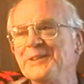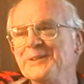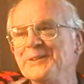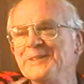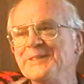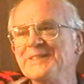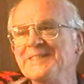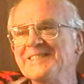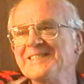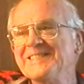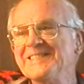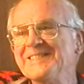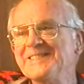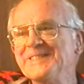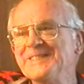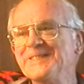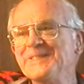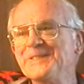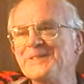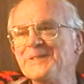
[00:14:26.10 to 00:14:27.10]
Ernie was another
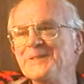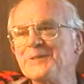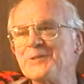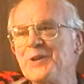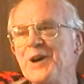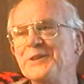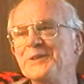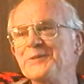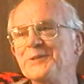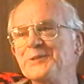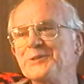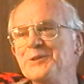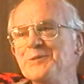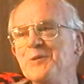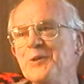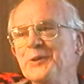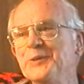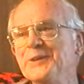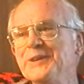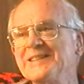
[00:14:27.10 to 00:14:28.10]

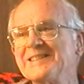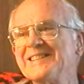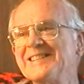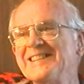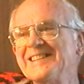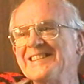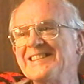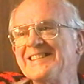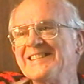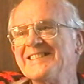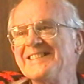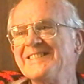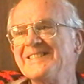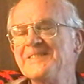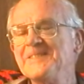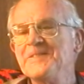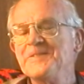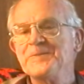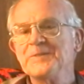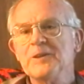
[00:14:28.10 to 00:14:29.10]
grunt for two more weeks.
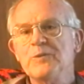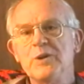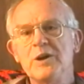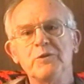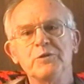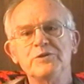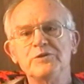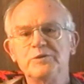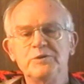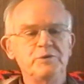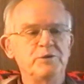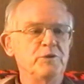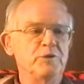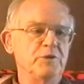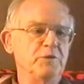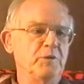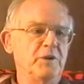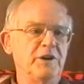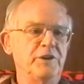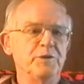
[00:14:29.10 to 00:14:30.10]
Dangerous. I
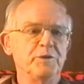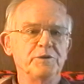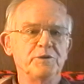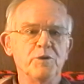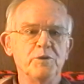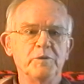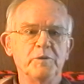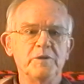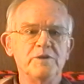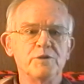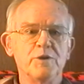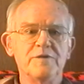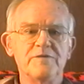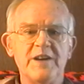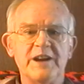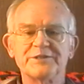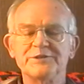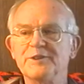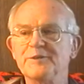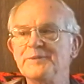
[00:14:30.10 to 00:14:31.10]
would, well, it would go,
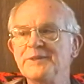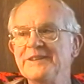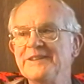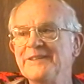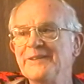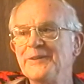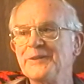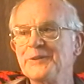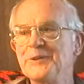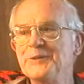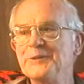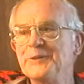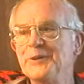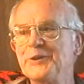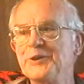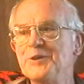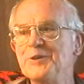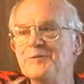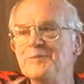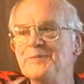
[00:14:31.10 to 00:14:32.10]
go fast enough. It
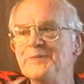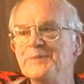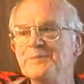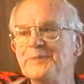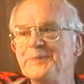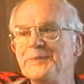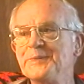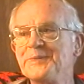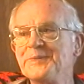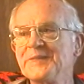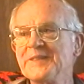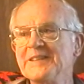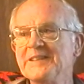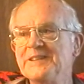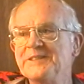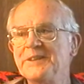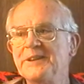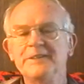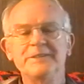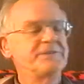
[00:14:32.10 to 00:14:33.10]
wouldn't go, go.
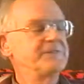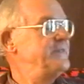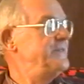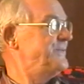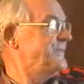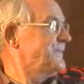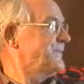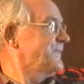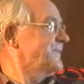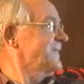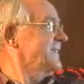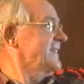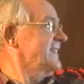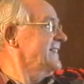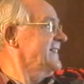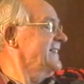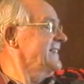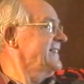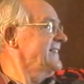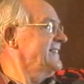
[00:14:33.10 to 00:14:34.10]
Years
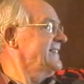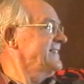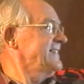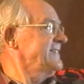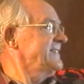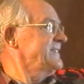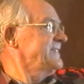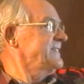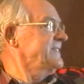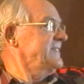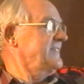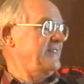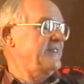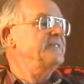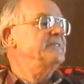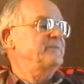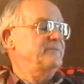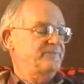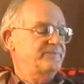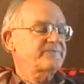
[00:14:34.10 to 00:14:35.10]
ago, when they had that hill
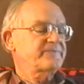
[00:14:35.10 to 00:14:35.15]
engine,